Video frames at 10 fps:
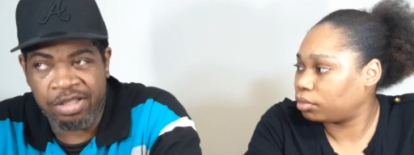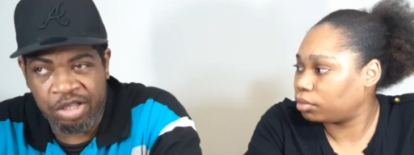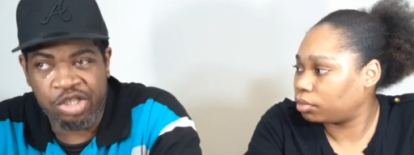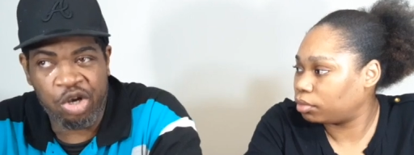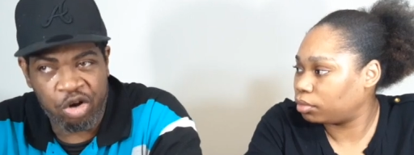
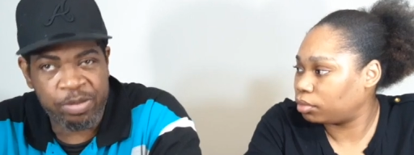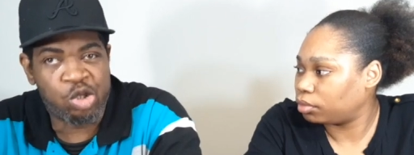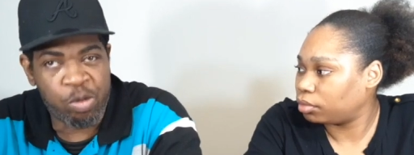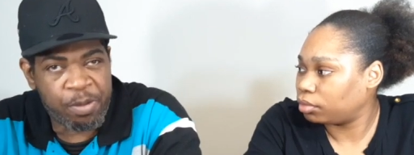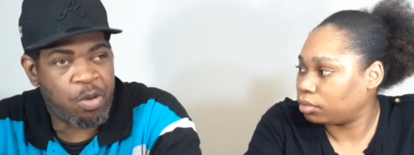Speaker 1: the term
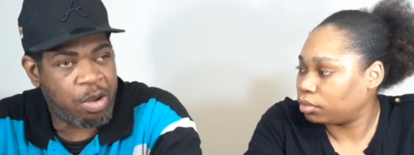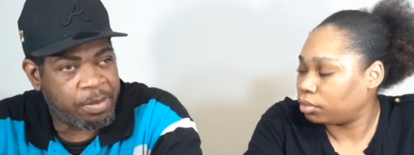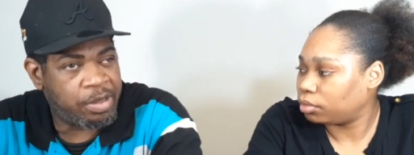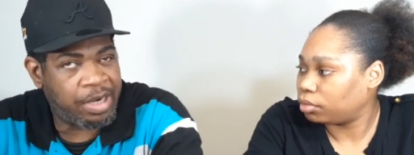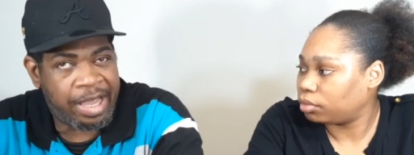
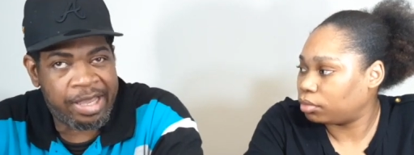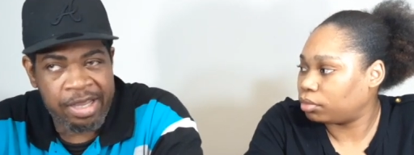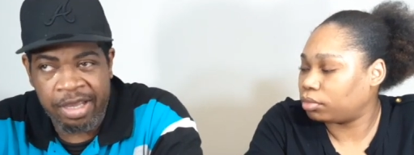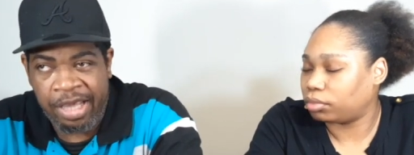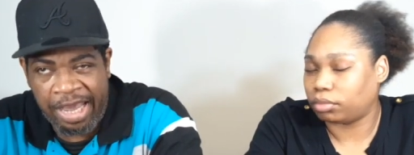superwoman. Like,
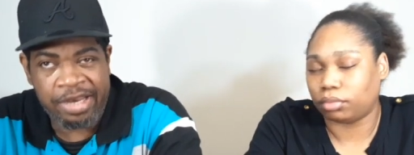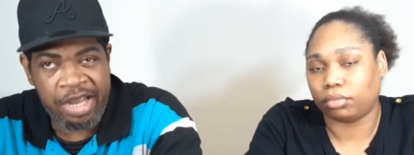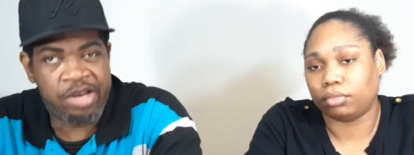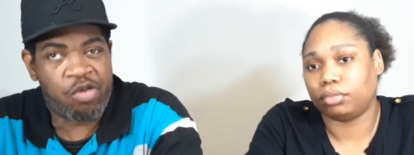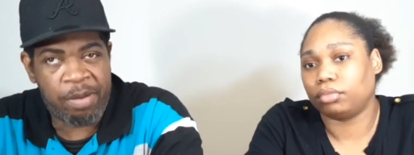ain't
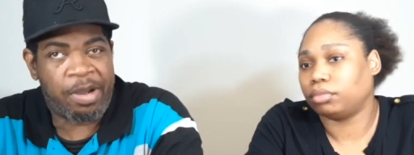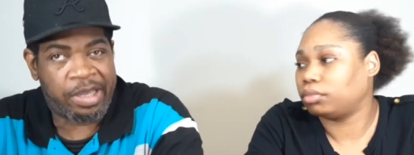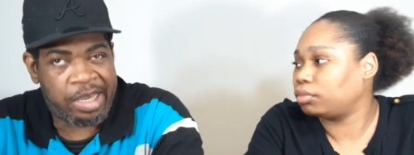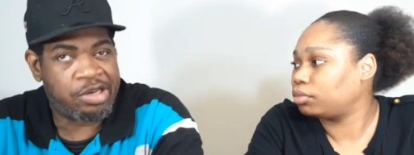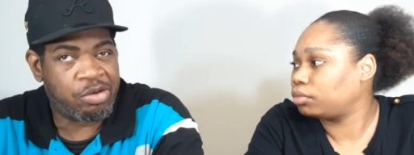nothing grandma
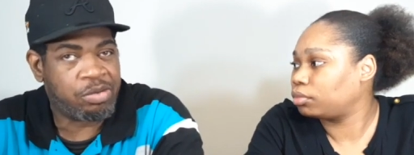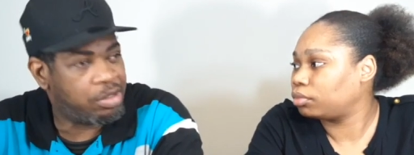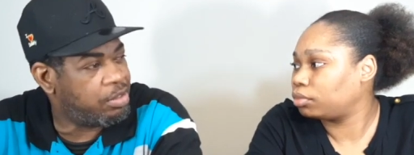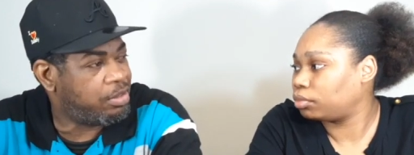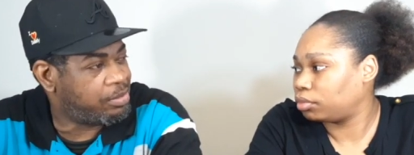can't do.
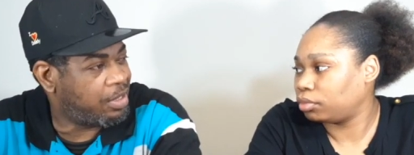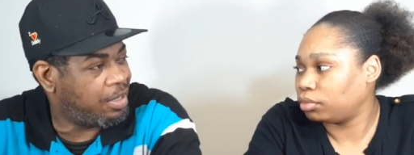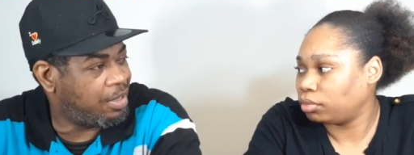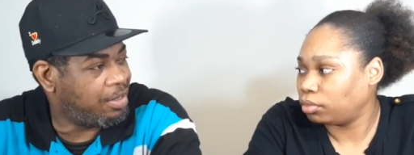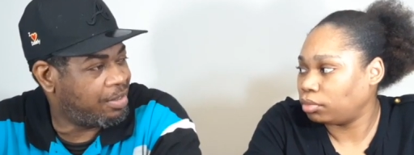You know what I'm
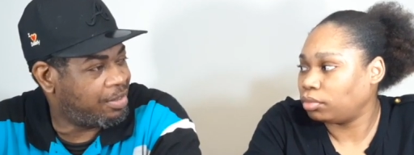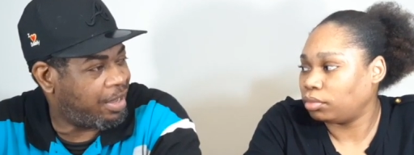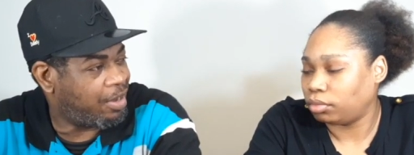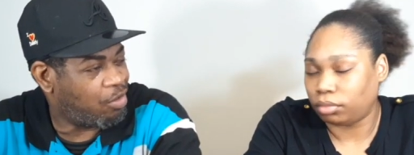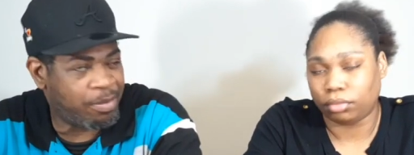saying?
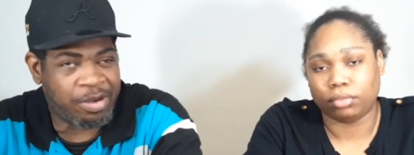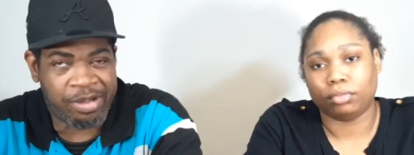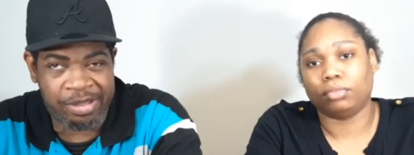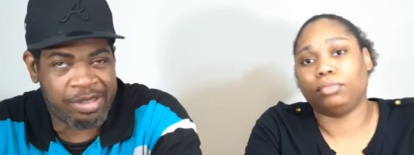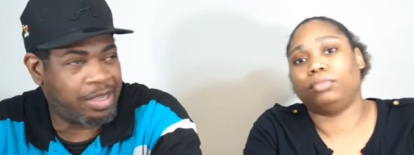Like,
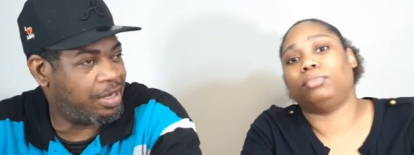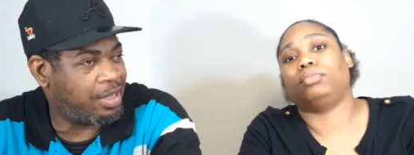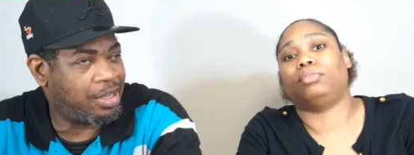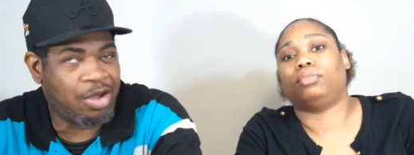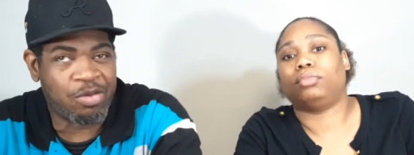grandma
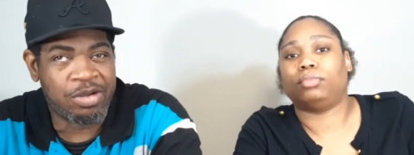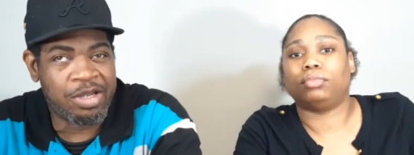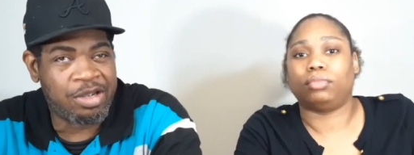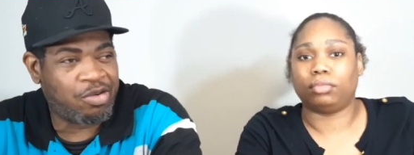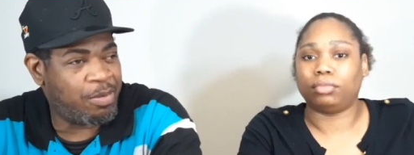ain't go.
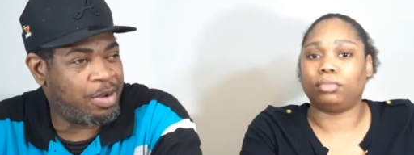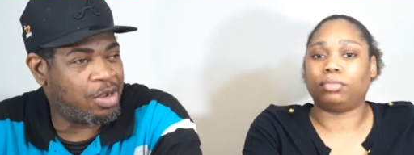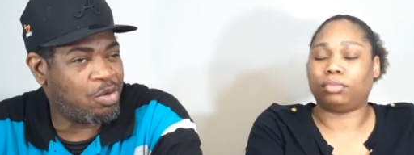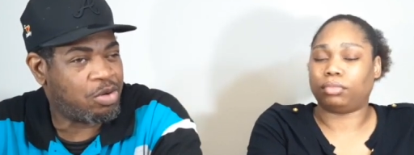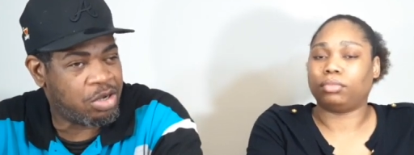Grandma
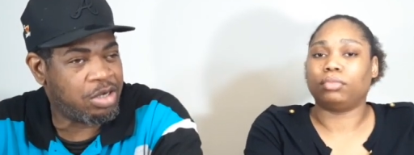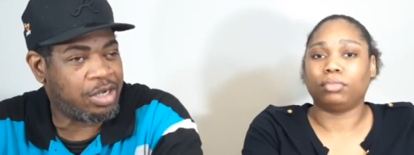go cook,